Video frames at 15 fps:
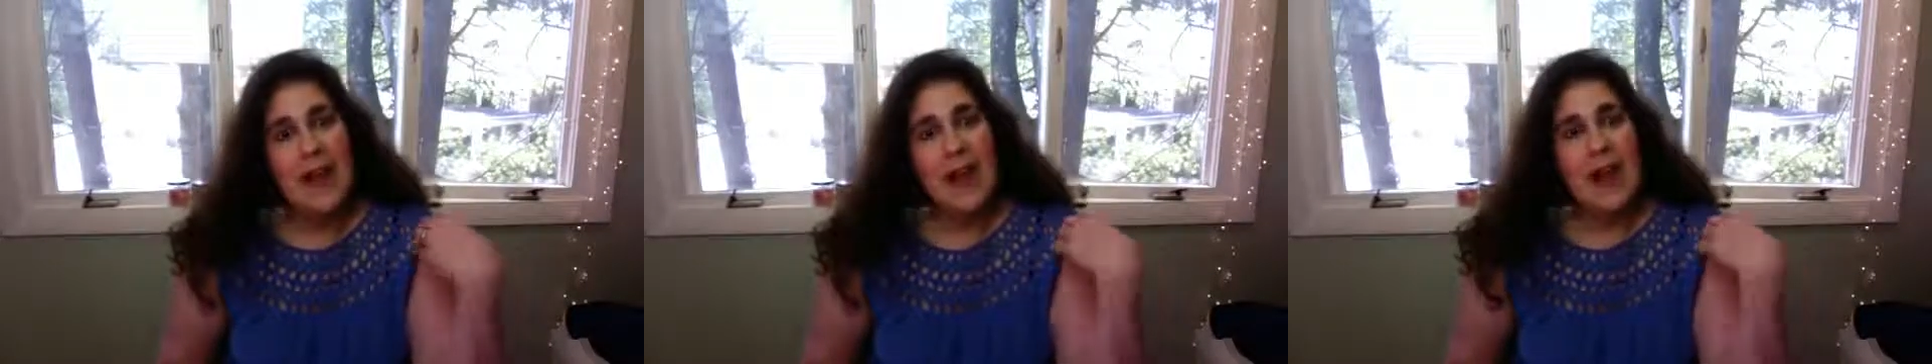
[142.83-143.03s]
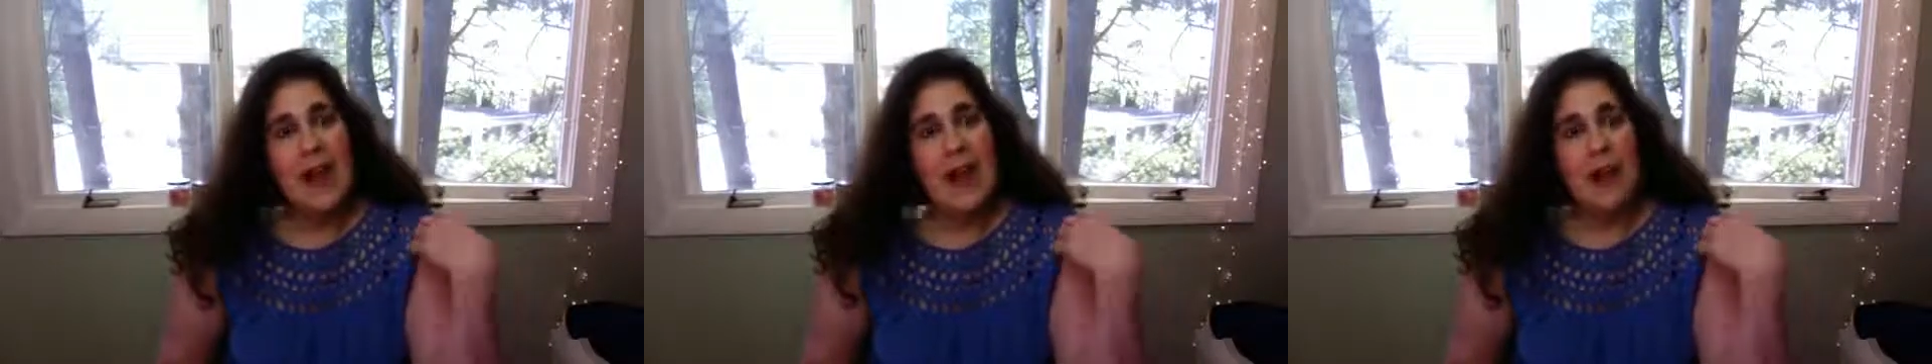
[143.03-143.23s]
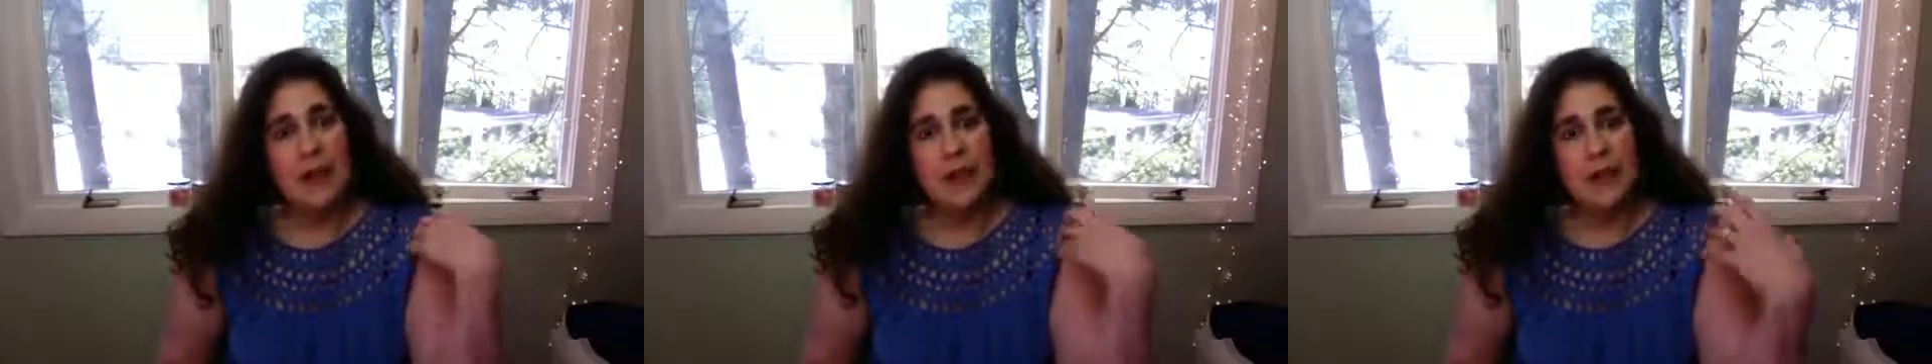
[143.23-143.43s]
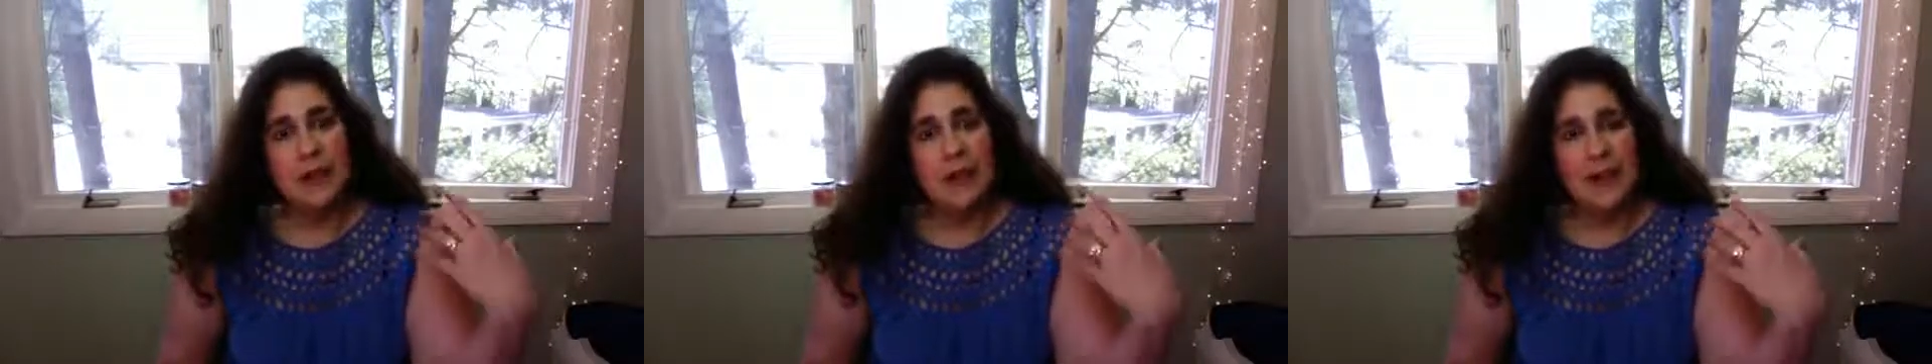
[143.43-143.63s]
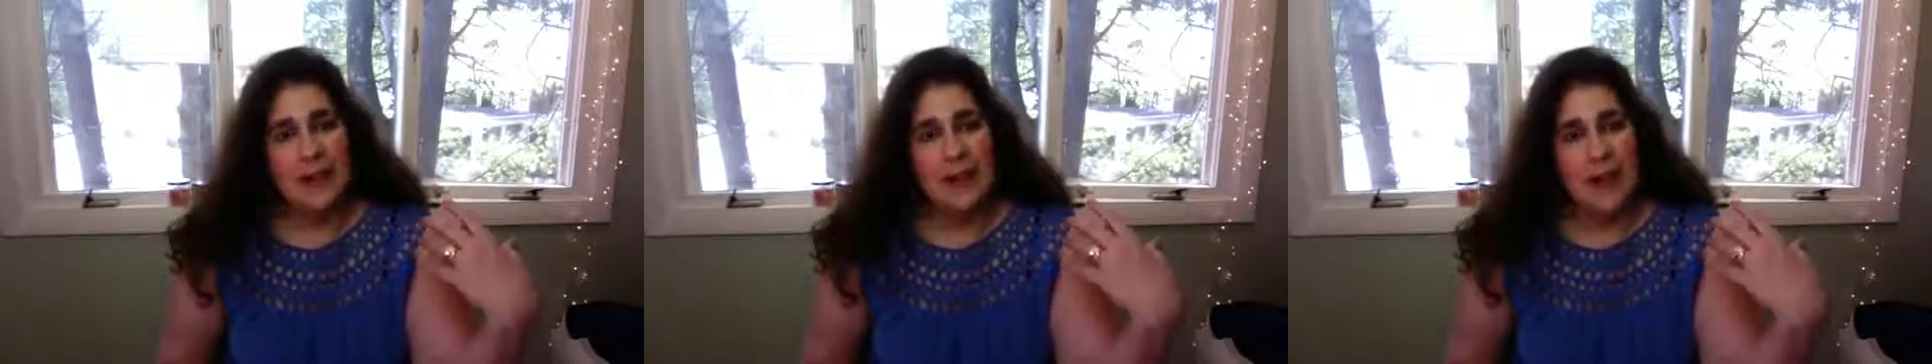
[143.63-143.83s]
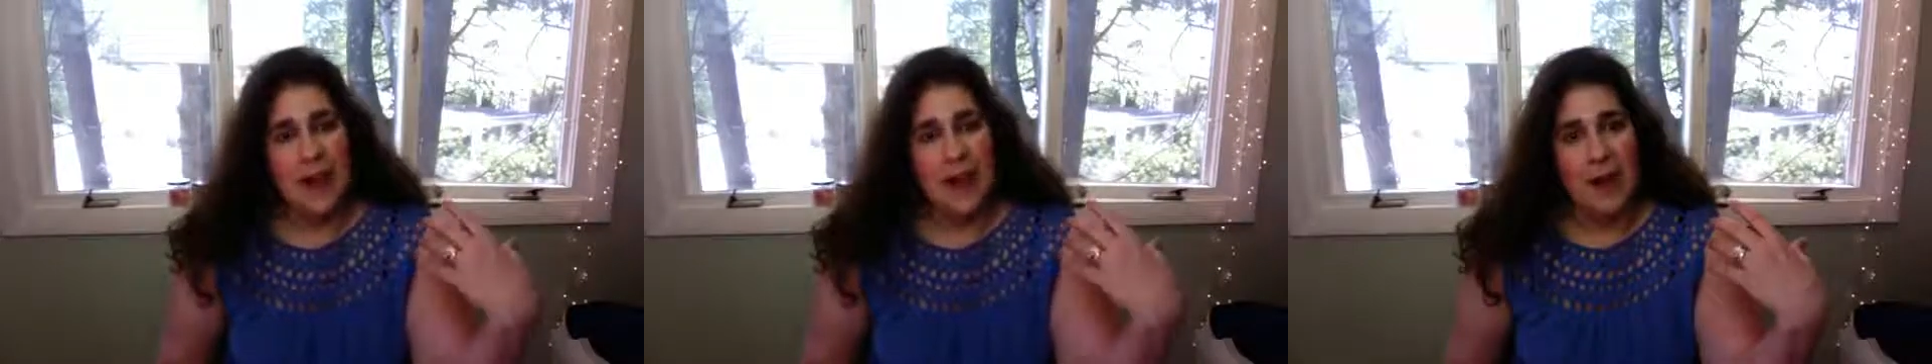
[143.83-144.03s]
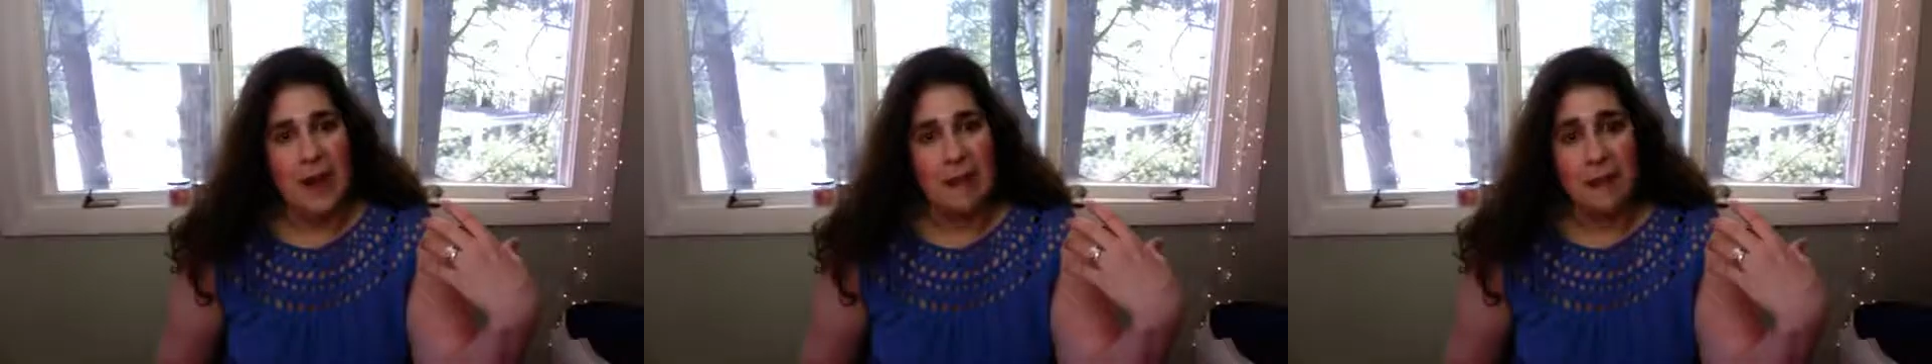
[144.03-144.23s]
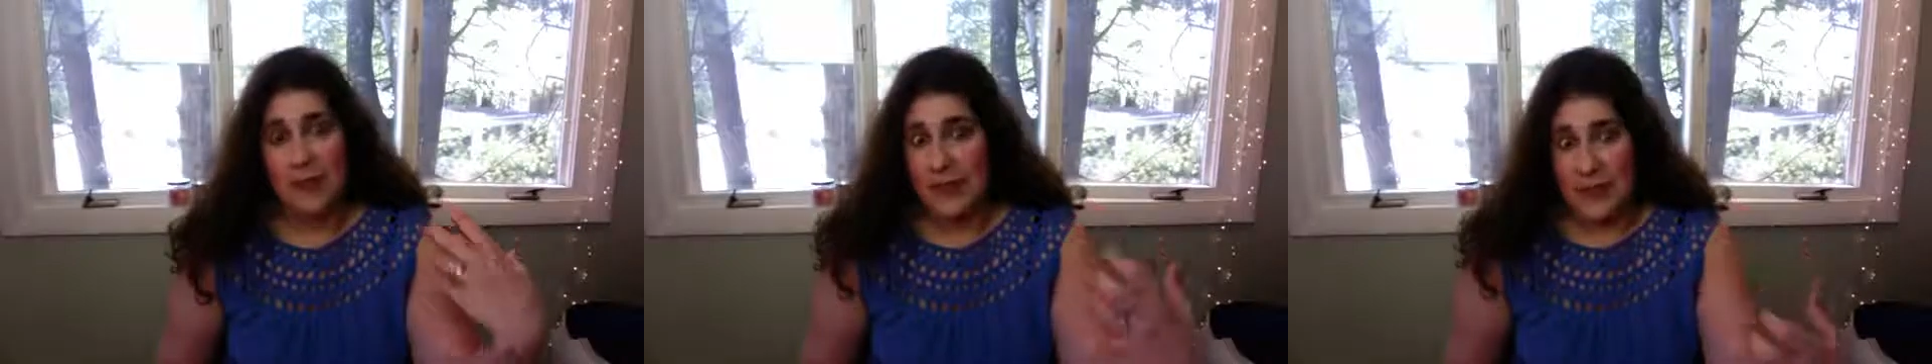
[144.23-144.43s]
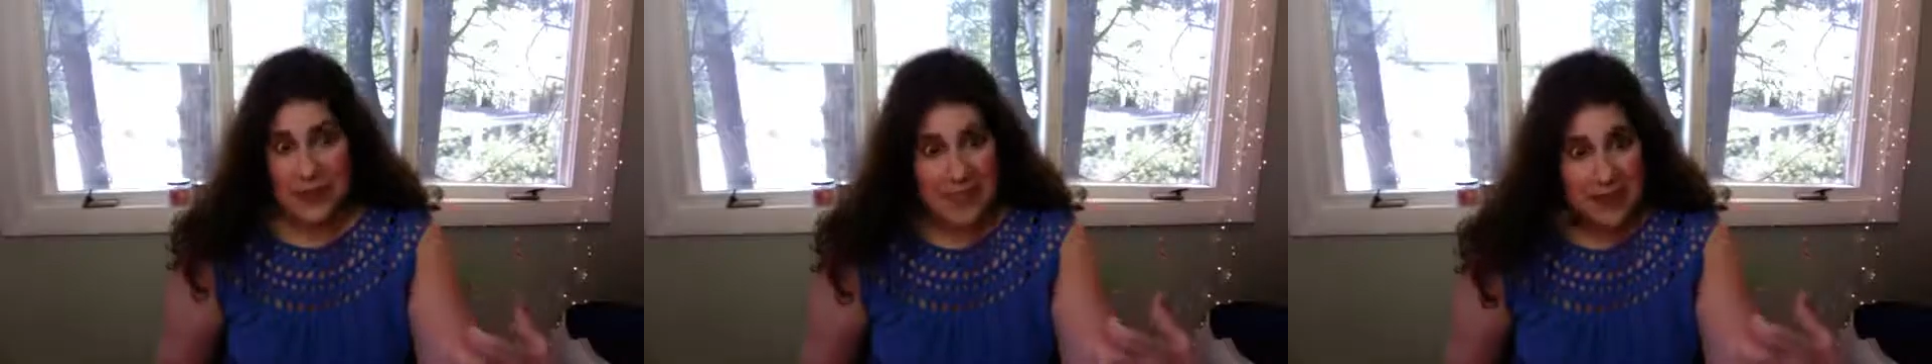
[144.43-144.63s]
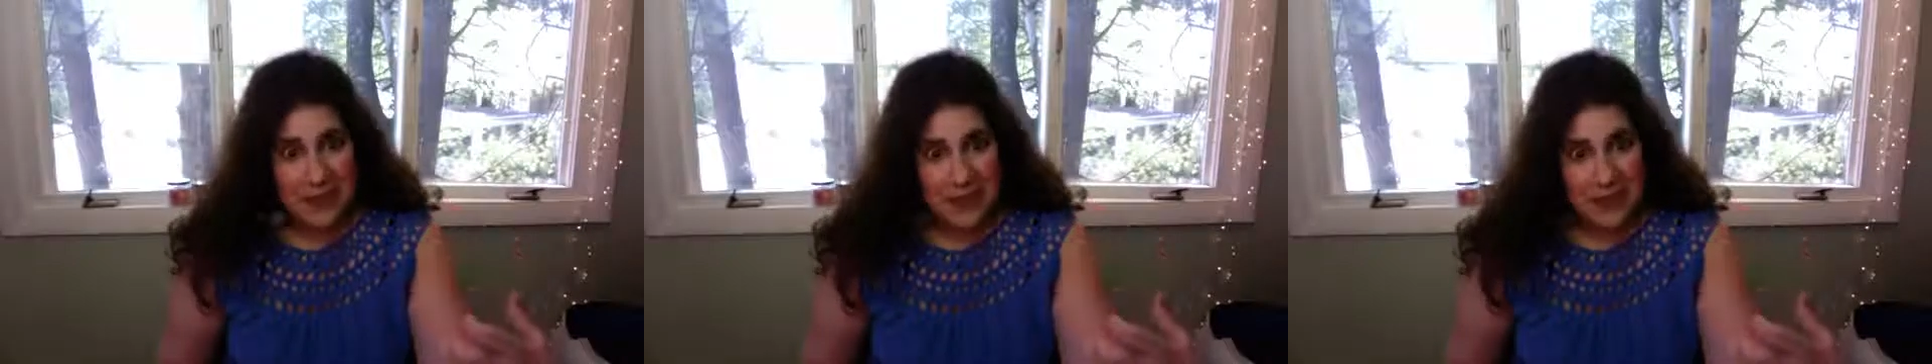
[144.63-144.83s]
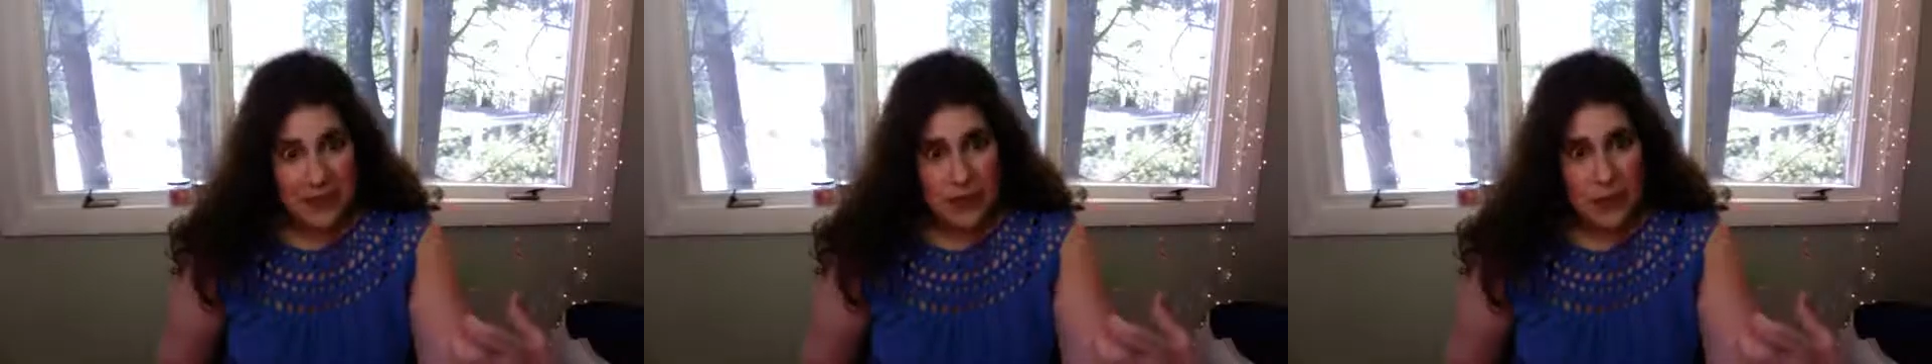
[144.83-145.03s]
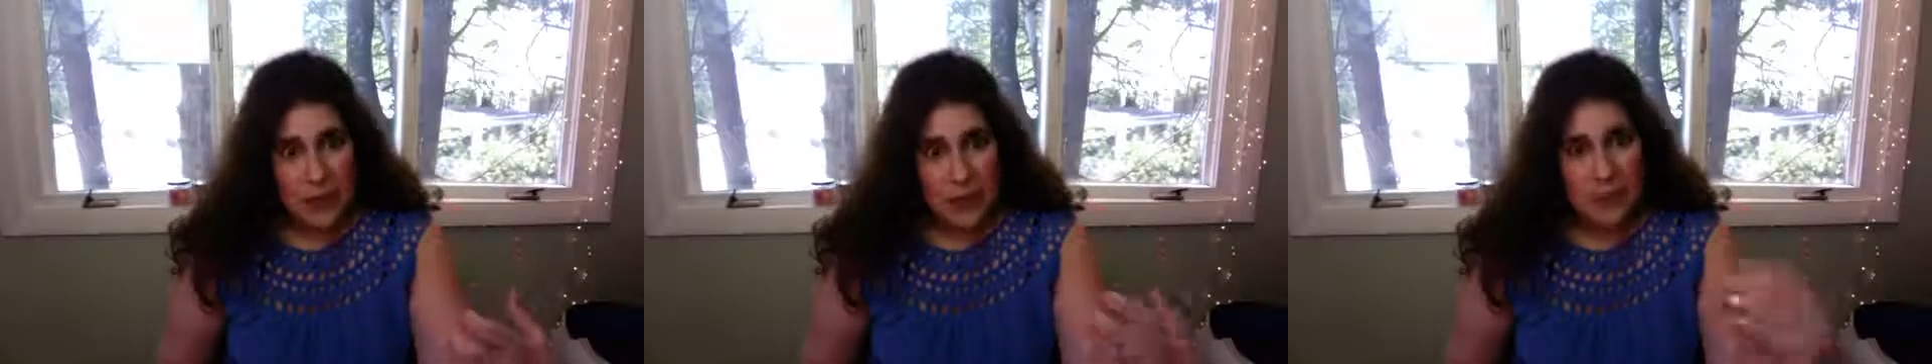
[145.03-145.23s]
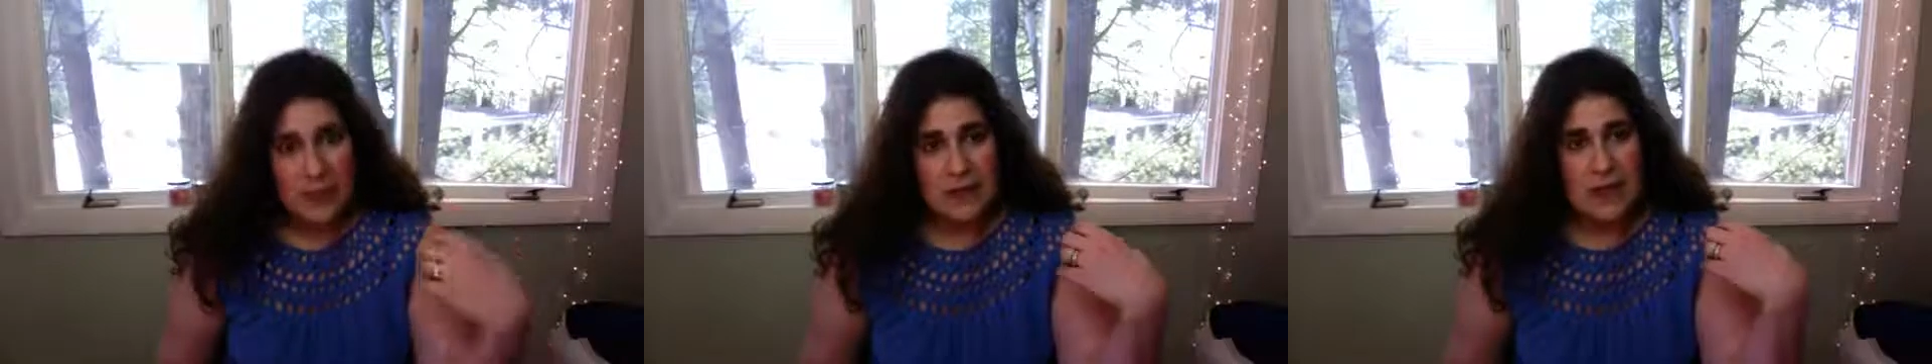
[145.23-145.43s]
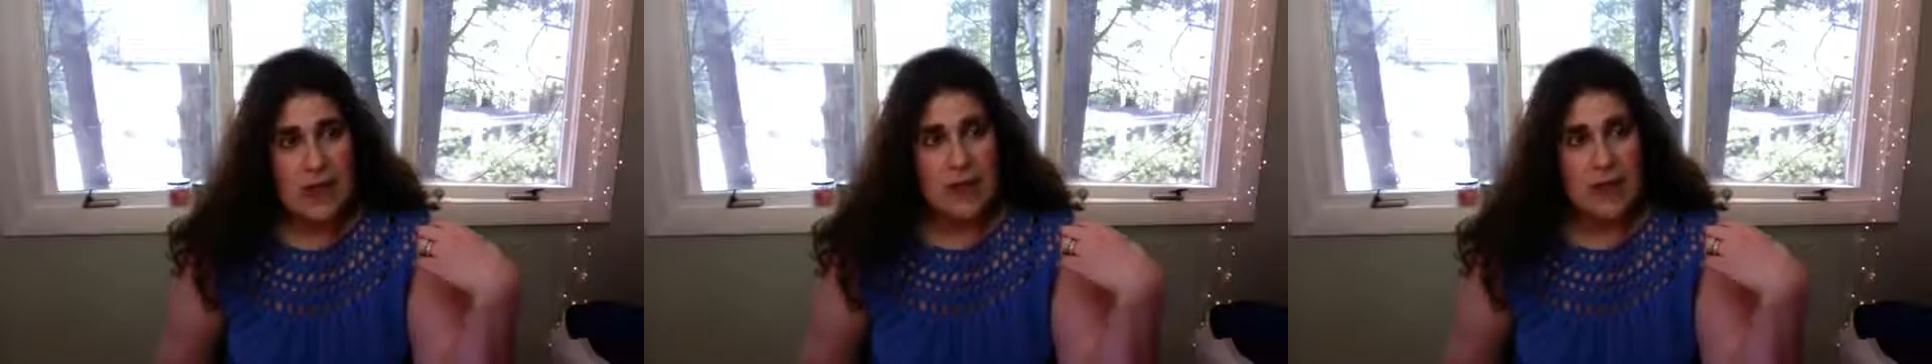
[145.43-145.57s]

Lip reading: how you're doing physically, of course,